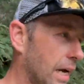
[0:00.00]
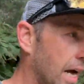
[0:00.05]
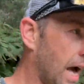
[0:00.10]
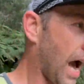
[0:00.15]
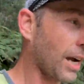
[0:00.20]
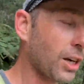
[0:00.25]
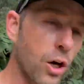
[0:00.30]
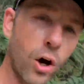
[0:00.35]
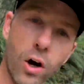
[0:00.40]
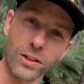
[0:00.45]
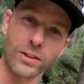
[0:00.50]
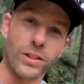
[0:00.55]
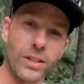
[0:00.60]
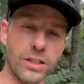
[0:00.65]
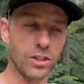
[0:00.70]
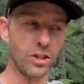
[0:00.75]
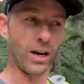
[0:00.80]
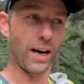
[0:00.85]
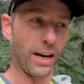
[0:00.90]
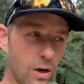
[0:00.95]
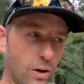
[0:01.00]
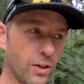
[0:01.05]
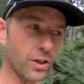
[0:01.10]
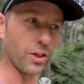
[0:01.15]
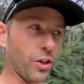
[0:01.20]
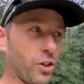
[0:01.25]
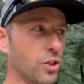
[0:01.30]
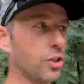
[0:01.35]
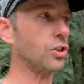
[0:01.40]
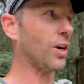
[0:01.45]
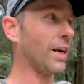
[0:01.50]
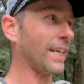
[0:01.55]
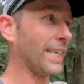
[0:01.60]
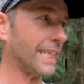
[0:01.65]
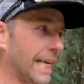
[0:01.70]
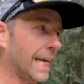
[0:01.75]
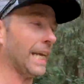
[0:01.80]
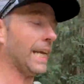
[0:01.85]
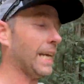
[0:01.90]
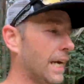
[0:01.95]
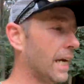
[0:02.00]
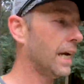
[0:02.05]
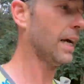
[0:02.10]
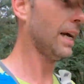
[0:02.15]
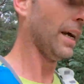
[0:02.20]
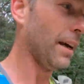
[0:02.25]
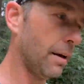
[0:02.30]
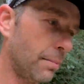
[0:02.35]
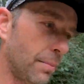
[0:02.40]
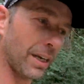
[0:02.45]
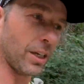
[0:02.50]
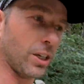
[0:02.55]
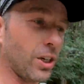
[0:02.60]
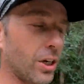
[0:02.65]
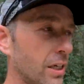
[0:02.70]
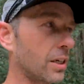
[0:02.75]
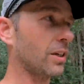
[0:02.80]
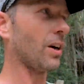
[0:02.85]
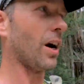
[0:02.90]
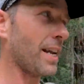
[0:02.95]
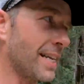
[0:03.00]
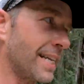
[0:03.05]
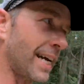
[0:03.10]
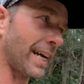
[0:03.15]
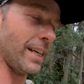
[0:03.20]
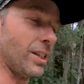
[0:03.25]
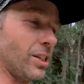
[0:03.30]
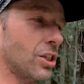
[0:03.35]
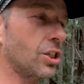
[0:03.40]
and concentrate on your stride. Make sure you got a nice